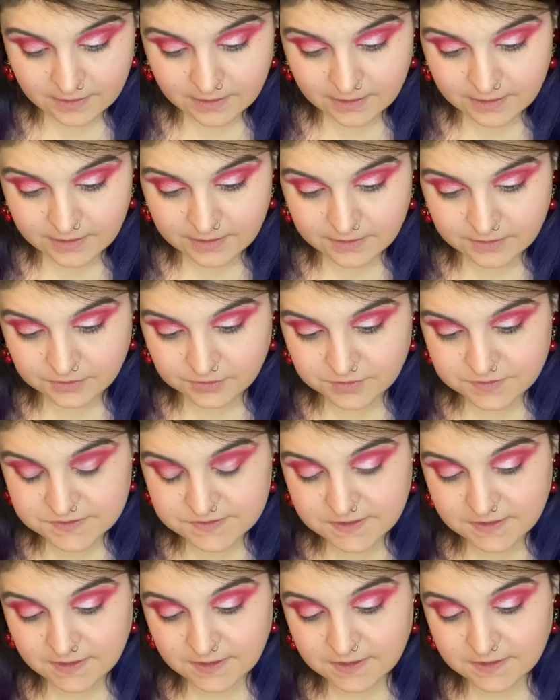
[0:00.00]
and it
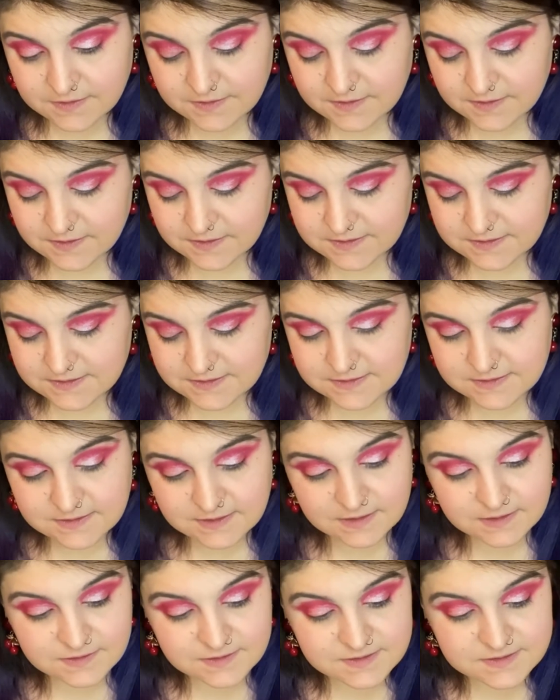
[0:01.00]
looks like this
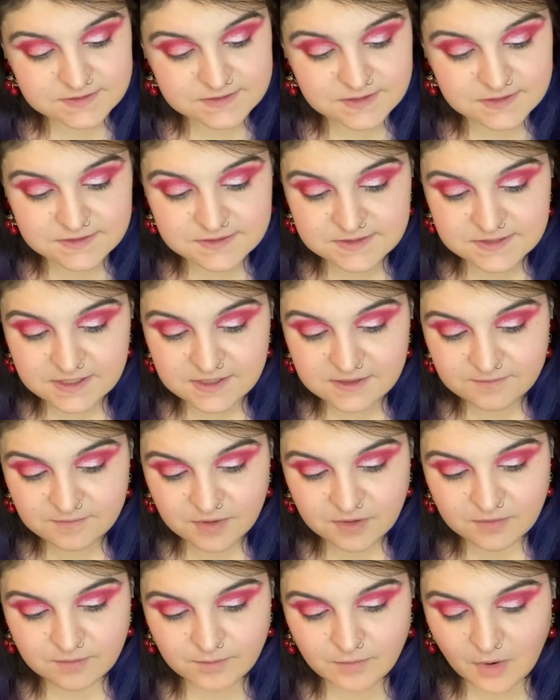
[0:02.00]
deep
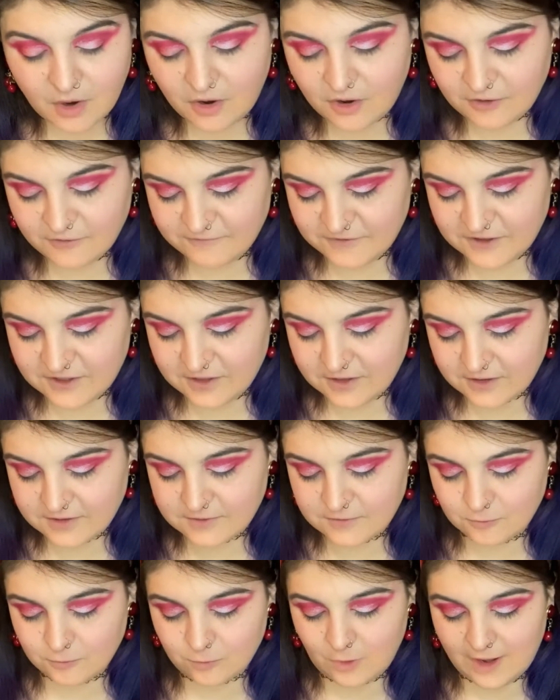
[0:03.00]
mauve-y
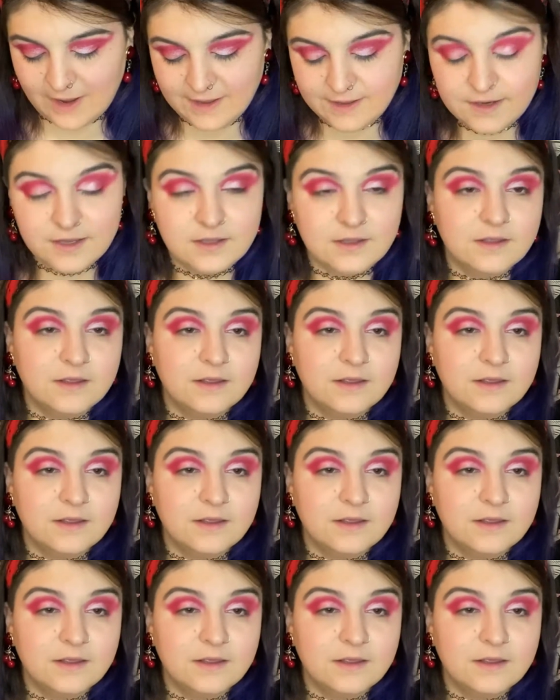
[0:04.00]
red,